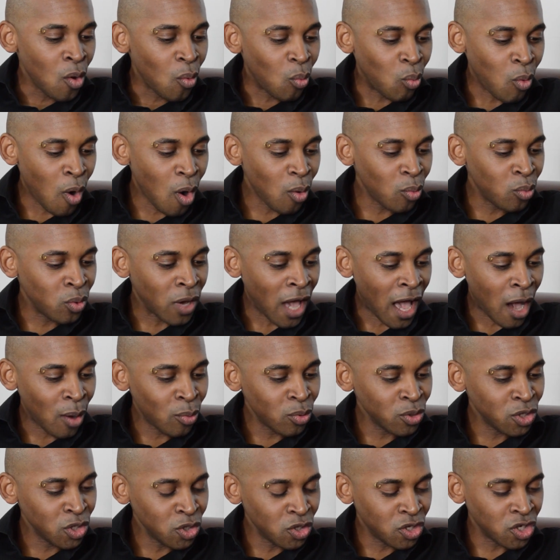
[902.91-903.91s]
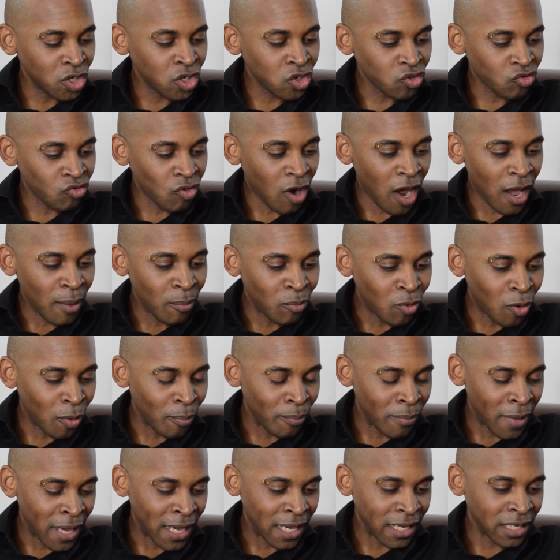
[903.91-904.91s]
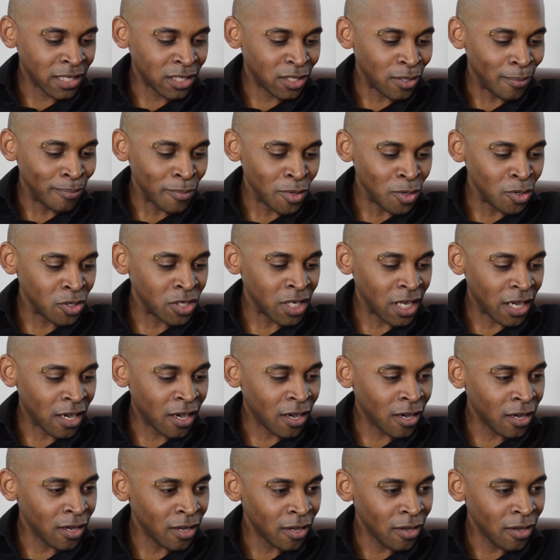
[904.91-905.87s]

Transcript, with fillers: What how would you describe what makes the music